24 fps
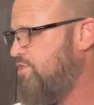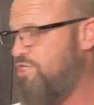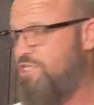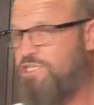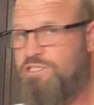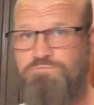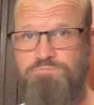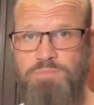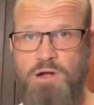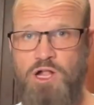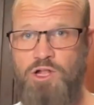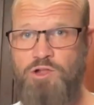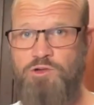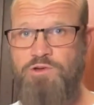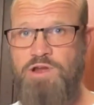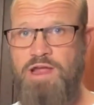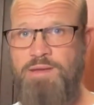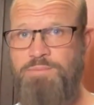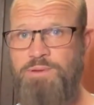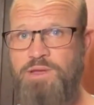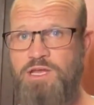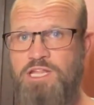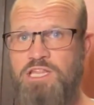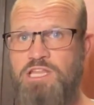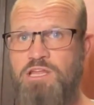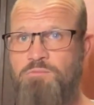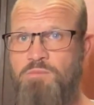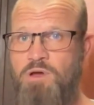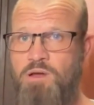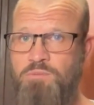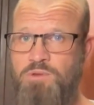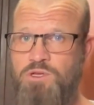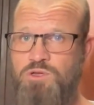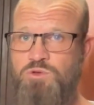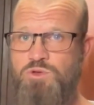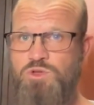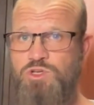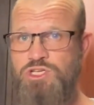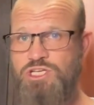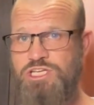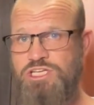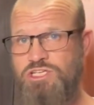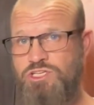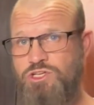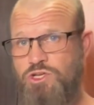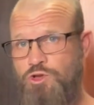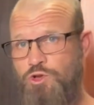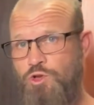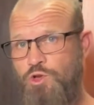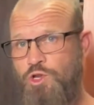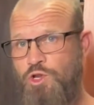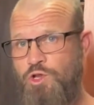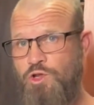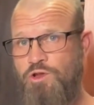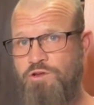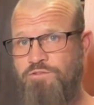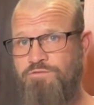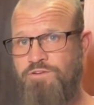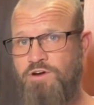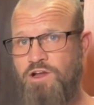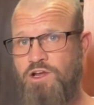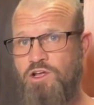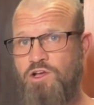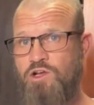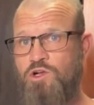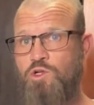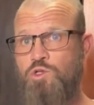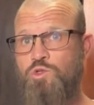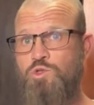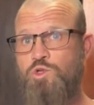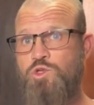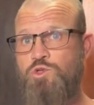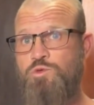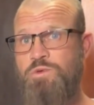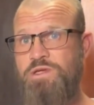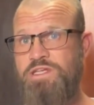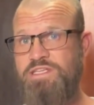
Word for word: she's bowl wrapping at the moment, which she's cooling her follicles, which